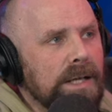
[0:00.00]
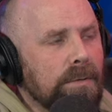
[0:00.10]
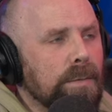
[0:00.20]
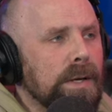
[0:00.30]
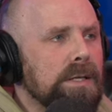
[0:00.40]
He
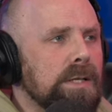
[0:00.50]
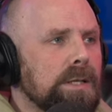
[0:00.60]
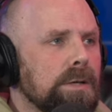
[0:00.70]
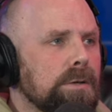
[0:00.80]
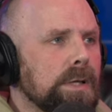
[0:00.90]
kept it by
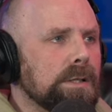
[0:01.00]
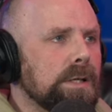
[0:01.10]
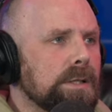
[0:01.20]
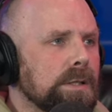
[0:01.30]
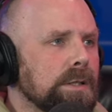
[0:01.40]
DQ.
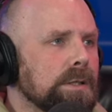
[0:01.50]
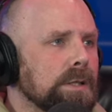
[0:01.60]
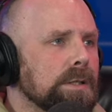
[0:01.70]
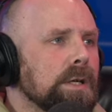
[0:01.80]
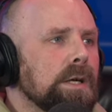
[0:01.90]

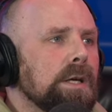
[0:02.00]
Yes.